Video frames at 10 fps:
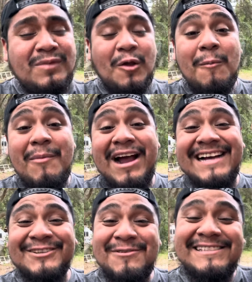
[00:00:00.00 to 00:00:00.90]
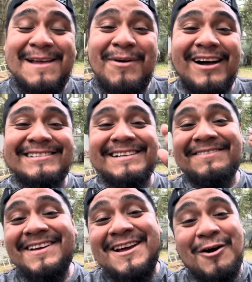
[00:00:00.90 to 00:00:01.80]
remember guys, always stay positive,
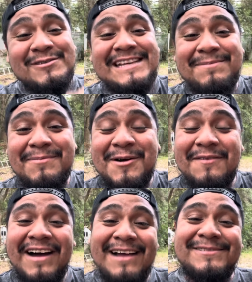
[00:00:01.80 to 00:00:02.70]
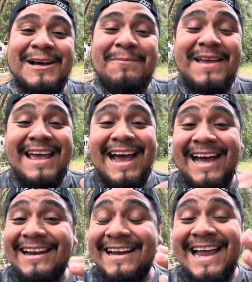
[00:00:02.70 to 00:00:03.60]
always keep them good vibes up.
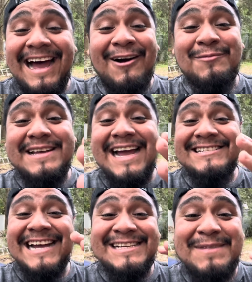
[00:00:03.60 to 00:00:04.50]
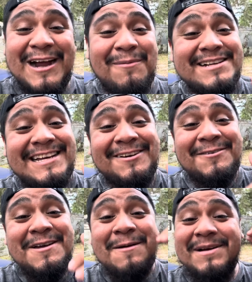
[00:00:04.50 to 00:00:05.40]
And uh, yeah, I hope to catch you guys back on my channel.
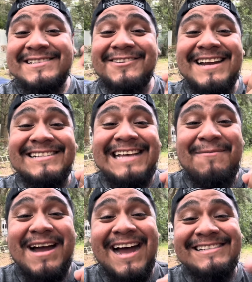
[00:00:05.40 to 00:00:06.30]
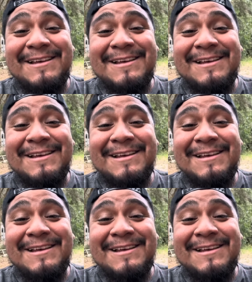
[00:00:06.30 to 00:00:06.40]
But until next time guys,